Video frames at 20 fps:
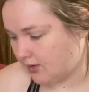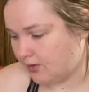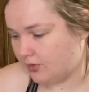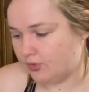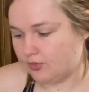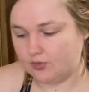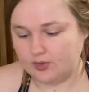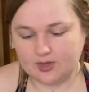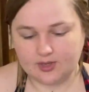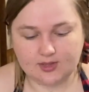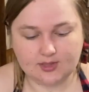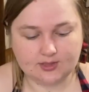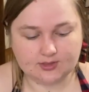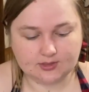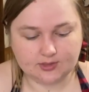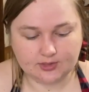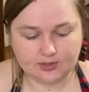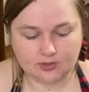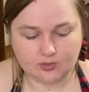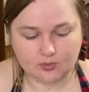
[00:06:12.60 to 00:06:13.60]
3 of these
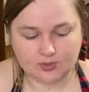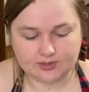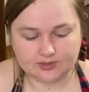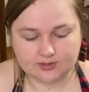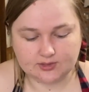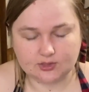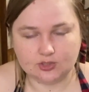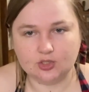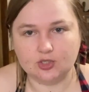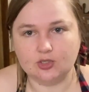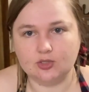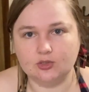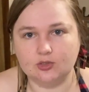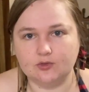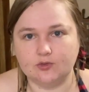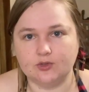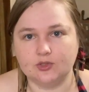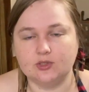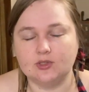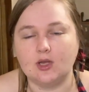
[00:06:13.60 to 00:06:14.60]
little ones that you use
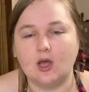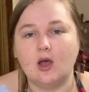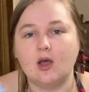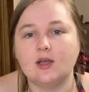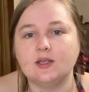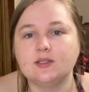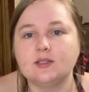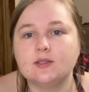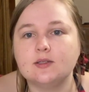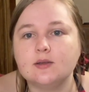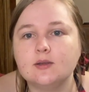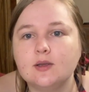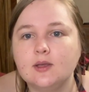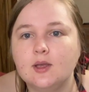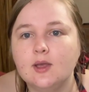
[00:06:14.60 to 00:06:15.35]
for sauce,